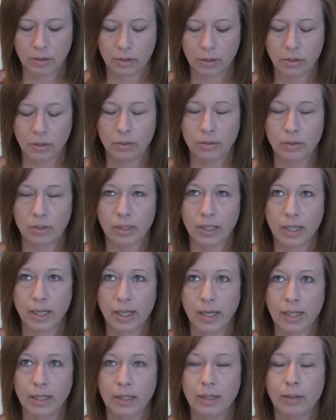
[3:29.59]

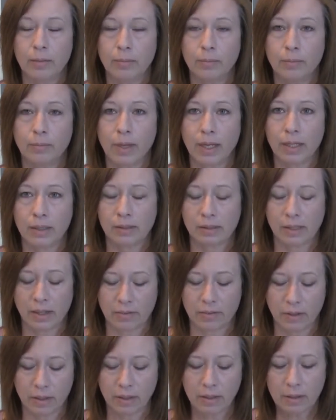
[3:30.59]
Tuesday, May
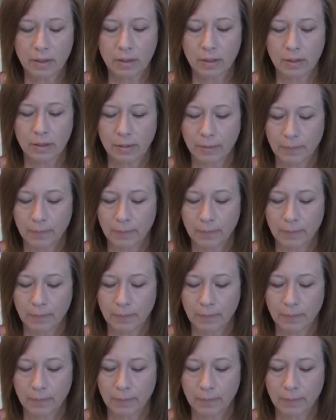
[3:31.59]
7th,